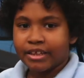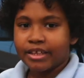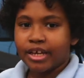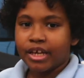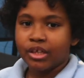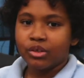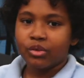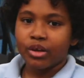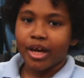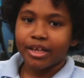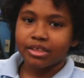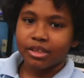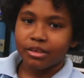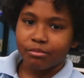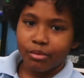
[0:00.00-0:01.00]
then you
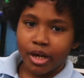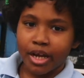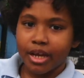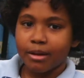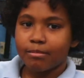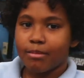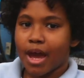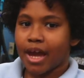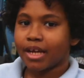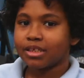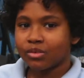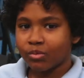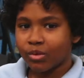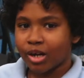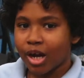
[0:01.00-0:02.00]
get to bring it
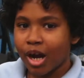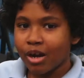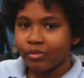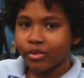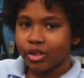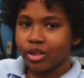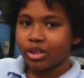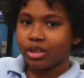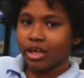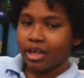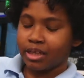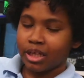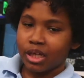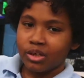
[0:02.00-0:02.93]
back to and